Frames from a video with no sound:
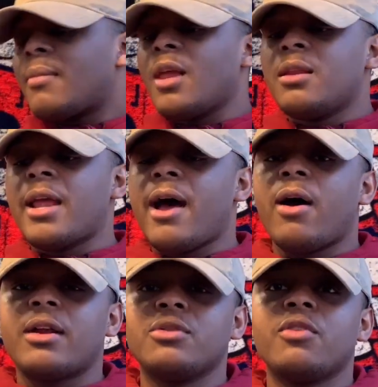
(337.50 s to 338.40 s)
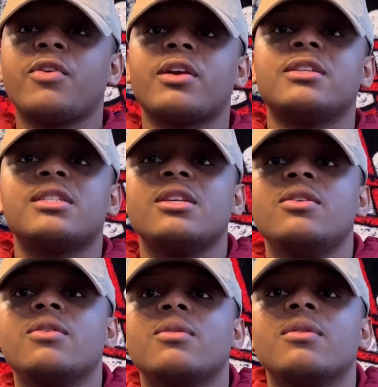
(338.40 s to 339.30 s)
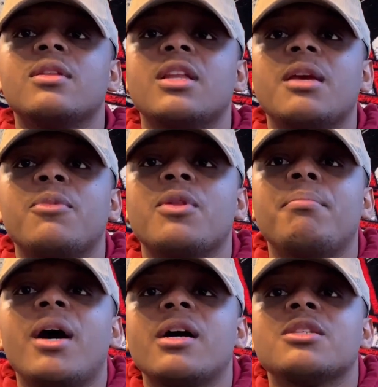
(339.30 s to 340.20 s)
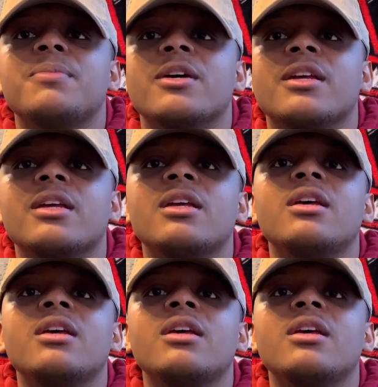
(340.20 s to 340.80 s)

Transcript: Now, I don't know if y'all can see the name on the box, but